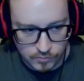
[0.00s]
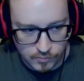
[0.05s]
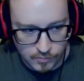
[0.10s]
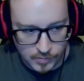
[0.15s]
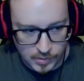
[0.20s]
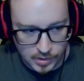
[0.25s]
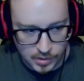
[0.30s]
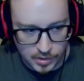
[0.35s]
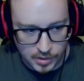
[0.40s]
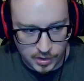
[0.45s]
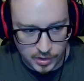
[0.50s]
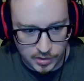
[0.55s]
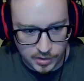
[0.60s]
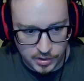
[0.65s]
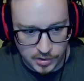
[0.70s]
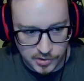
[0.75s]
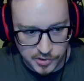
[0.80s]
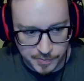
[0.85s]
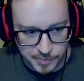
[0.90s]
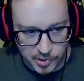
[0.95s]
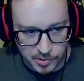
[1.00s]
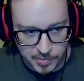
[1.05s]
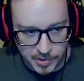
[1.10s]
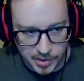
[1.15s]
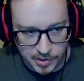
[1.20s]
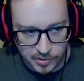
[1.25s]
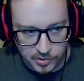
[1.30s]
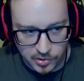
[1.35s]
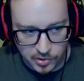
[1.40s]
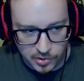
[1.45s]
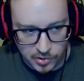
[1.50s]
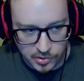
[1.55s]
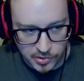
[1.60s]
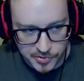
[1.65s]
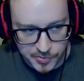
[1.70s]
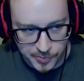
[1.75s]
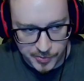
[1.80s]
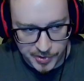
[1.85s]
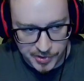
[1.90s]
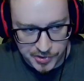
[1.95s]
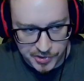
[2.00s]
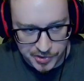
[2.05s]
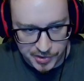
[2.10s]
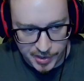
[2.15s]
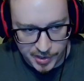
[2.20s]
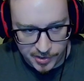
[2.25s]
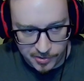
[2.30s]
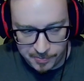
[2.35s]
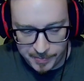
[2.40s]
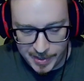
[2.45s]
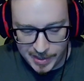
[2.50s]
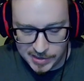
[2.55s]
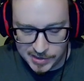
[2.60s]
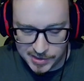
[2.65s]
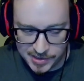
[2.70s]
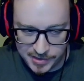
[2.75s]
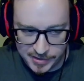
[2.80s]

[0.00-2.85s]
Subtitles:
And the small blind calls, which now makes it